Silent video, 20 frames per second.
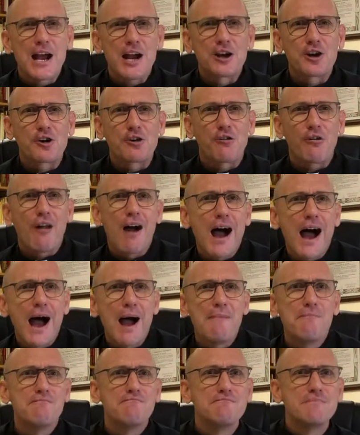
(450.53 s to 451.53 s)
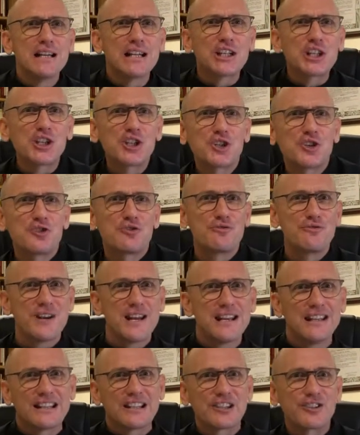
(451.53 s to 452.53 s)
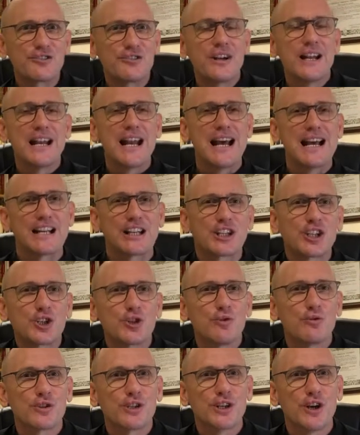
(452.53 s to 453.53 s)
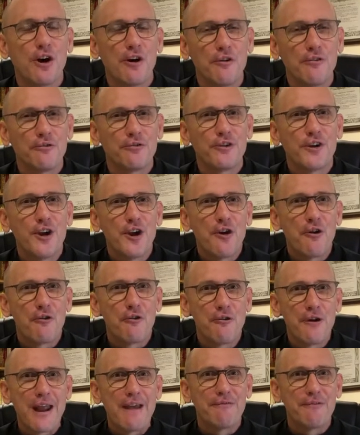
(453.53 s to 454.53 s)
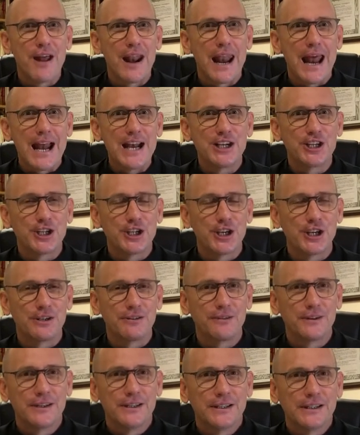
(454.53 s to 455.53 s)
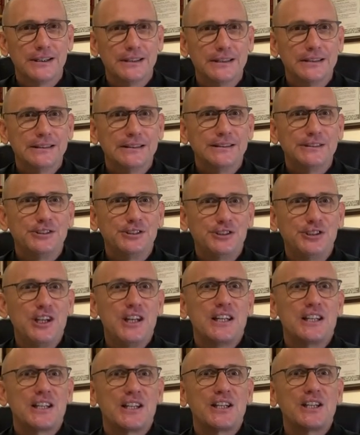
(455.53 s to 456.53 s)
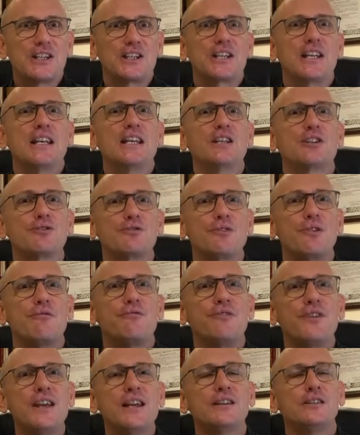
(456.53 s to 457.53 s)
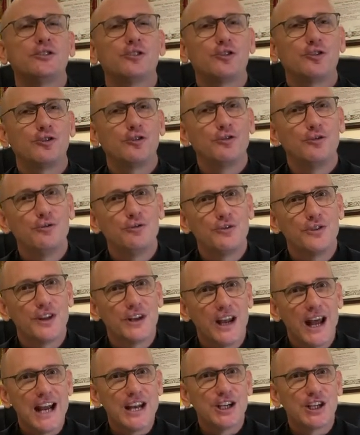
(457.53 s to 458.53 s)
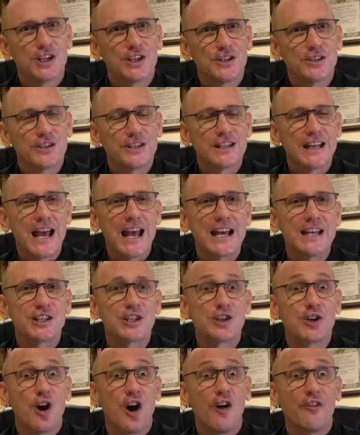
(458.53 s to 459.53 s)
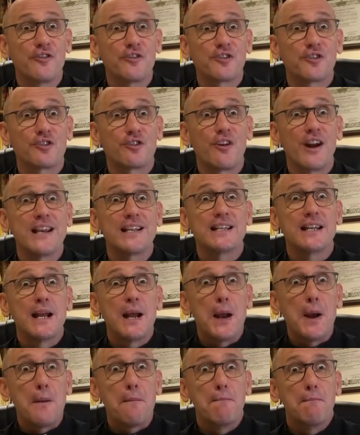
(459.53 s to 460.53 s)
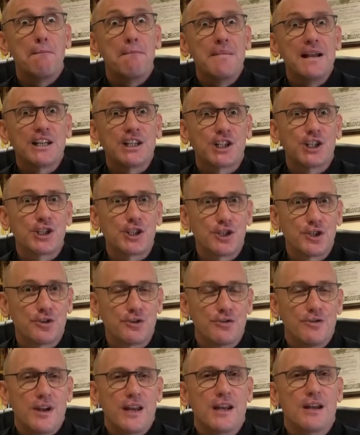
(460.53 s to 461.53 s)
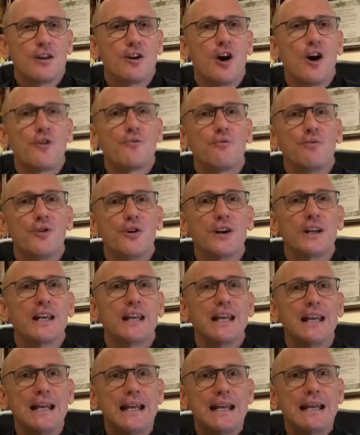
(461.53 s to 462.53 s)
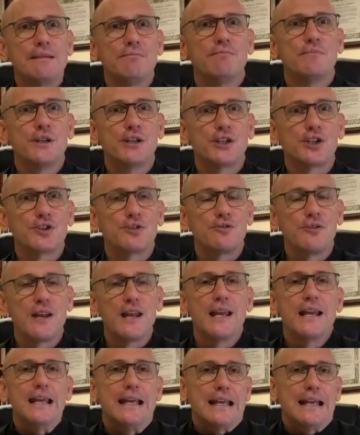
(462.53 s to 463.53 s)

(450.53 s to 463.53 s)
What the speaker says: crime, mystery, thriller sort of revelation. Jesus is revealed to the nations as God's great mystery. God working in mystery